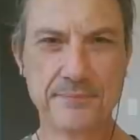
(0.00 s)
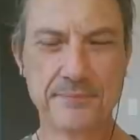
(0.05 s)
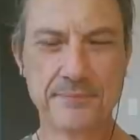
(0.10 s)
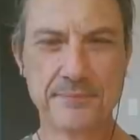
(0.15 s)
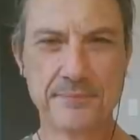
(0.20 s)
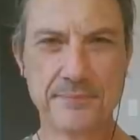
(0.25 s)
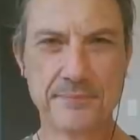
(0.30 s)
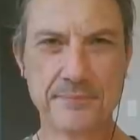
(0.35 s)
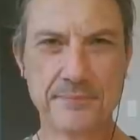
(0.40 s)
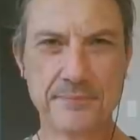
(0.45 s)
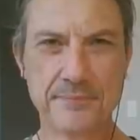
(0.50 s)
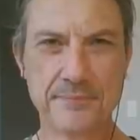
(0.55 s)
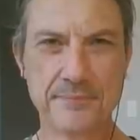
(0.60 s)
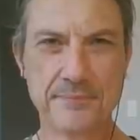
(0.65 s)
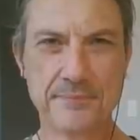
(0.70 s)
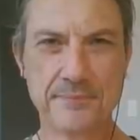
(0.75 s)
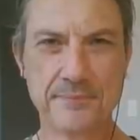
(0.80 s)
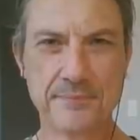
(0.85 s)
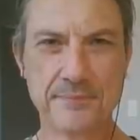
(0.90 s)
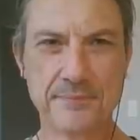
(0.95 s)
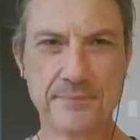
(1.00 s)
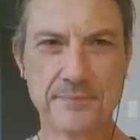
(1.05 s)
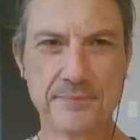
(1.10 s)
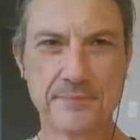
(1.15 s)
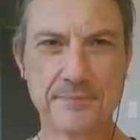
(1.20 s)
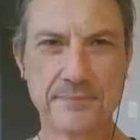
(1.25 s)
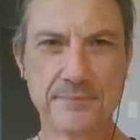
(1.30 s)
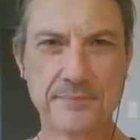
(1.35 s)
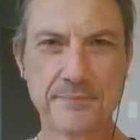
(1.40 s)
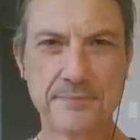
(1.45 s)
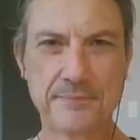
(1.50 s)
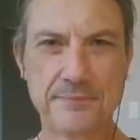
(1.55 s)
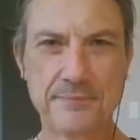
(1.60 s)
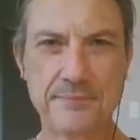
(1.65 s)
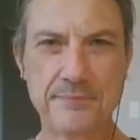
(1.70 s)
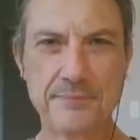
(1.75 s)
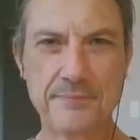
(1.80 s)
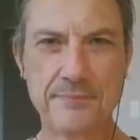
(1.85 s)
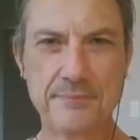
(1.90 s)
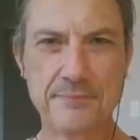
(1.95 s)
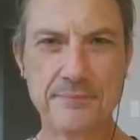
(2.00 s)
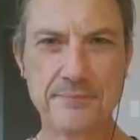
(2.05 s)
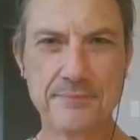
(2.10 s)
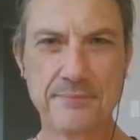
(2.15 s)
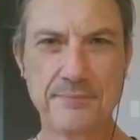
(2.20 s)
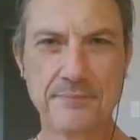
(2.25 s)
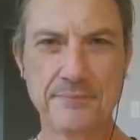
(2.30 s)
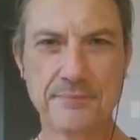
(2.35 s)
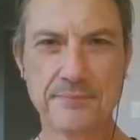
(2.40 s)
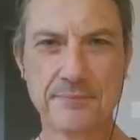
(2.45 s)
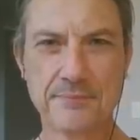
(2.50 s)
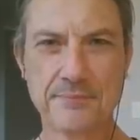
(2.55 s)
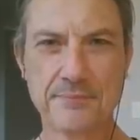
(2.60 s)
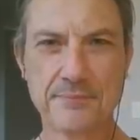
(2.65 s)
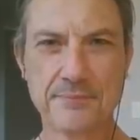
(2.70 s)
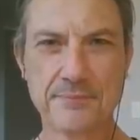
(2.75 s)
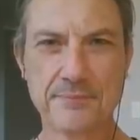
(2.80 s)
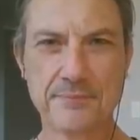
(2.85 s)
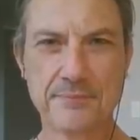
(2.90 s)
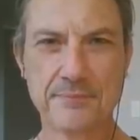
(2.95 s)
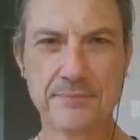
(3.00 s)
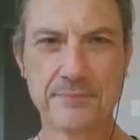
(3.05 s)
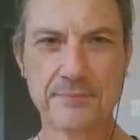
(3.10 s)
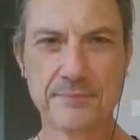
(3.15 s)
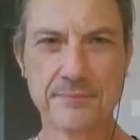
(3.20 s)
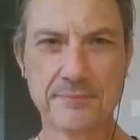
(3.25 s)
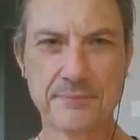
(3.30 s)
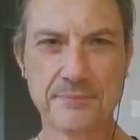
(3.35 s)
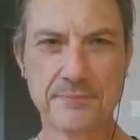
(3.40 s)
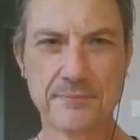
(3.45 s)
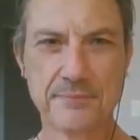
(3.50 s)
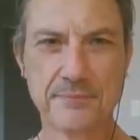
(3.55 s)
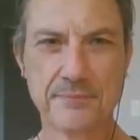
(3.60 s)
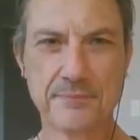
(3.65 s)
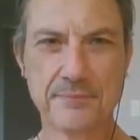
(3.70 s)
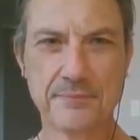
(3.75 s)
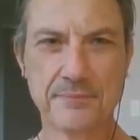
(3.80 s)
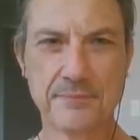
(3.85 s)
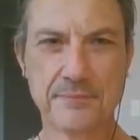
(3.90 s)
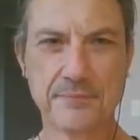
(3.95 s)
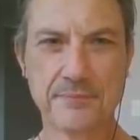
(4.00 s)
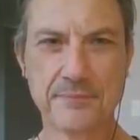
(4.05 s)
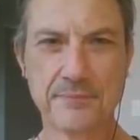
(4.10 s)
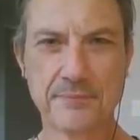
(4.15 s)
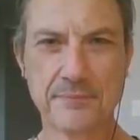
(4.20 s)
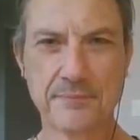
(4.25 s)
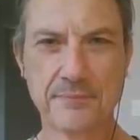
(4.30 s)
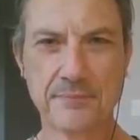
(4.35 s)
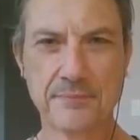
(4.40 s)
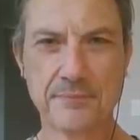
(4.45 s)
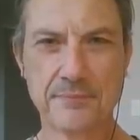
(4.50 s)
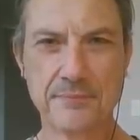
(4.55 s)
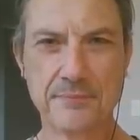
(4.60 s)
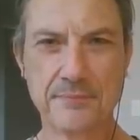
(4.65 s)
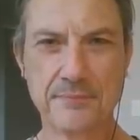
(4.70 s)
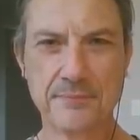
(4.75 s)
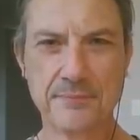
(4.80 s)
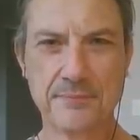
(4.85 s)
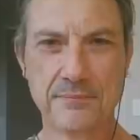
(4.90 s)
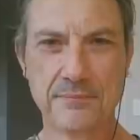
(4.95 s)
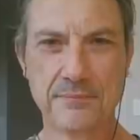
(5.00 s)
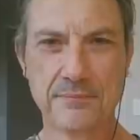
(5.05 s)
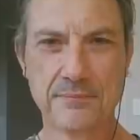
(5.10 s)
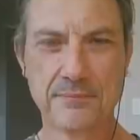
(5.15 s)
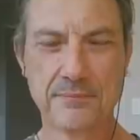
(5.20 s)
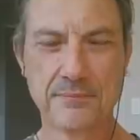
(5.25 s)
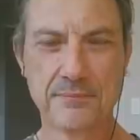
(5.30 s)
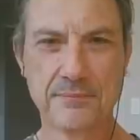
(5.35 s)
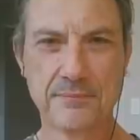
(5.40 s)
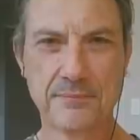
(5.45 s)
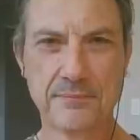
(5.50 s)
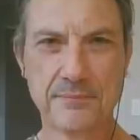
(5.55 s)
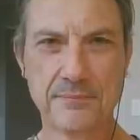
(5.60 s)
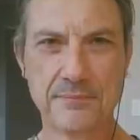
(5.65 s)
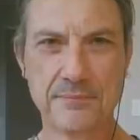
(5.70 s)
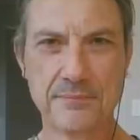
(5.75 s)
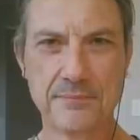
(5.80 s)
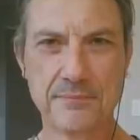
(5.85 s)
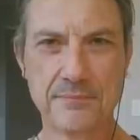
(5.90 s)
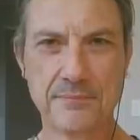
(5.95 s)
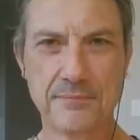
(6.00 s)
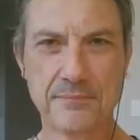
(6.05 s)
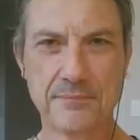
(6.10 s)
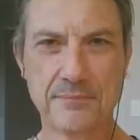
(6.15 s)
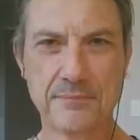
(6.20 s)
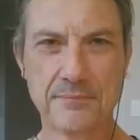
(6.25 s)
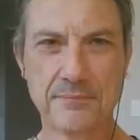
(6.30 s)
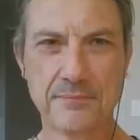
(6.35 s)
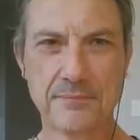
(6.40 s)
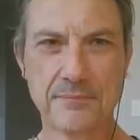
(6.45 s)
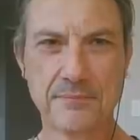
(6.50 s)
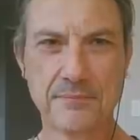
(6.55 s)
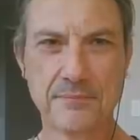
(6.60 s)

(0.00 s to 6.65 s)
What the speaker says: The person shown says nothing.